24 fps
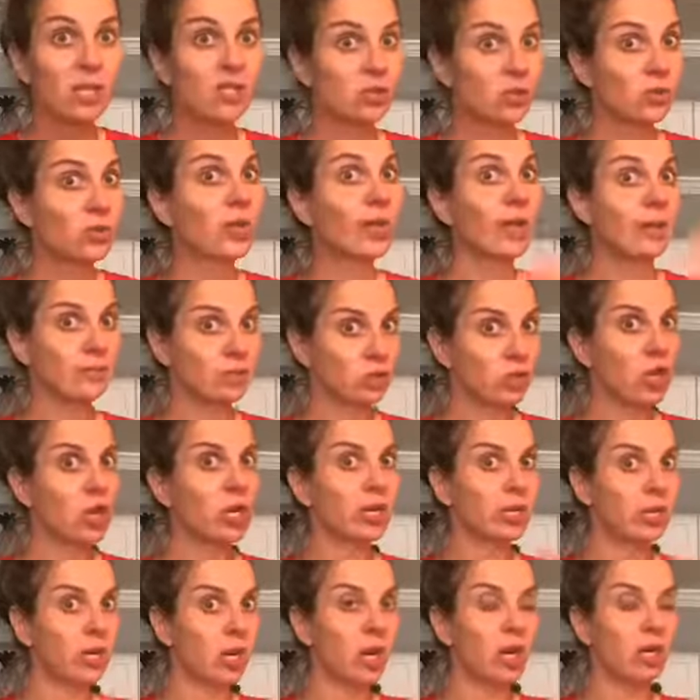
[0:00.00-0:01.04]
So I'm
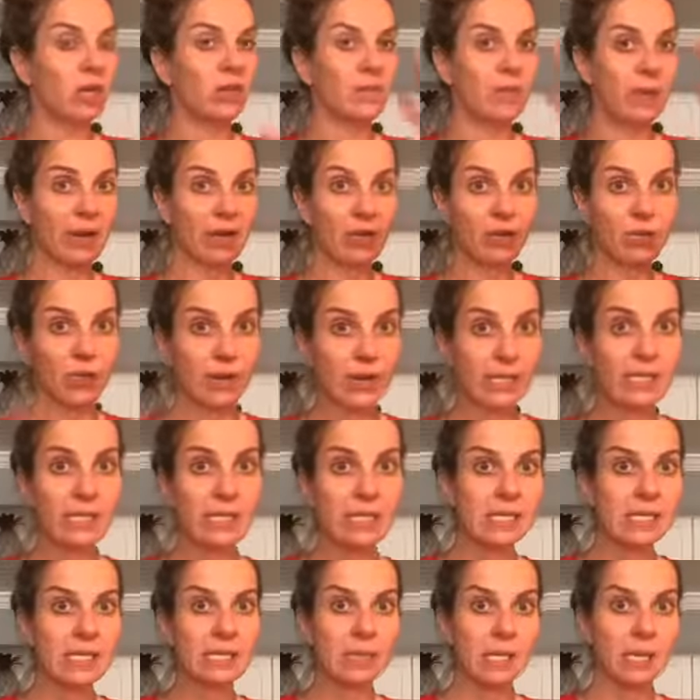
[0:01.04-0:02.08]
chalking all of my
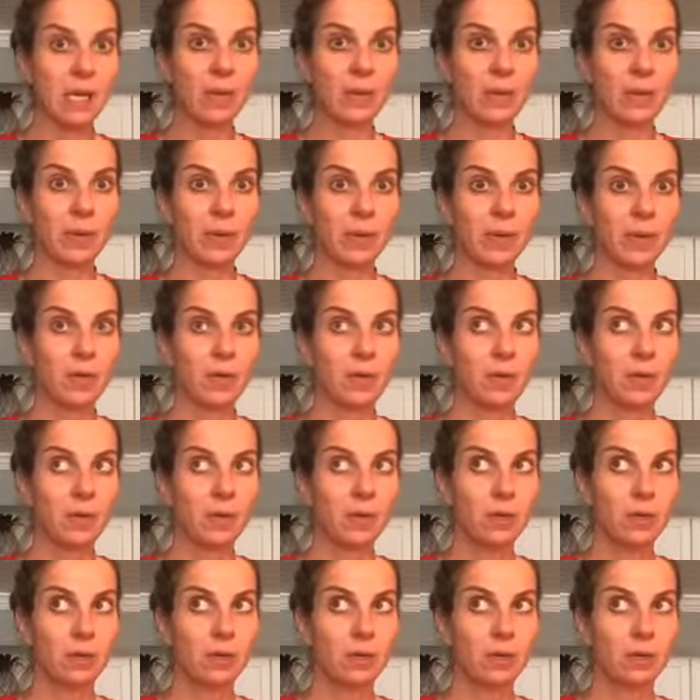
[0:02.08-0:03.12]
craziness up
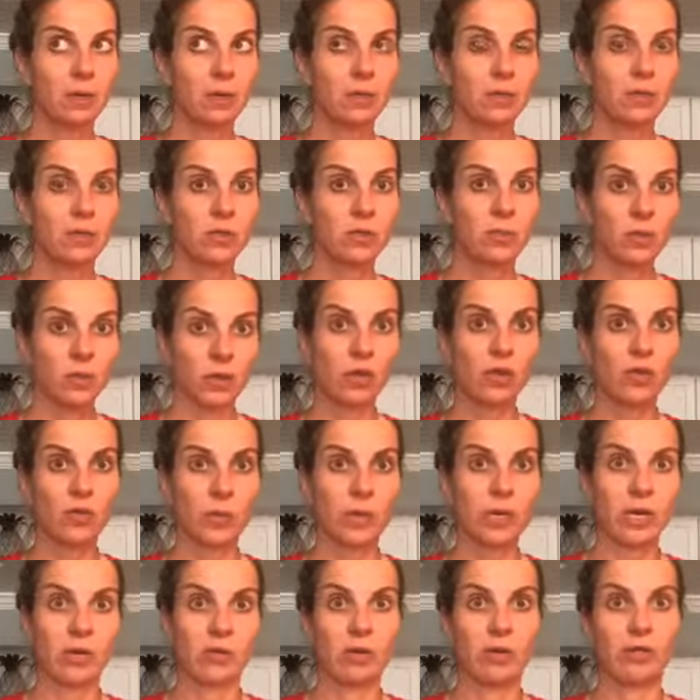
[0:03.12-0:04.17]
to Mercury
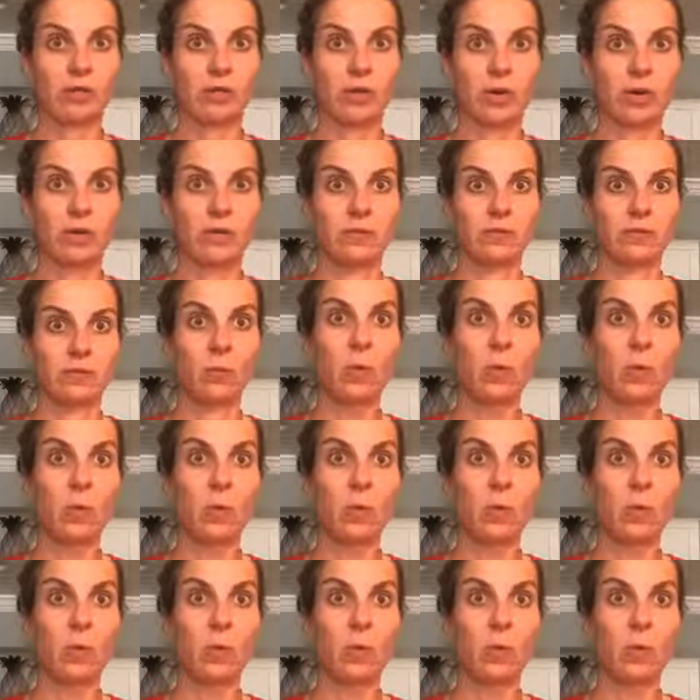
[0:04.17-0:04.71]
being in retrograde.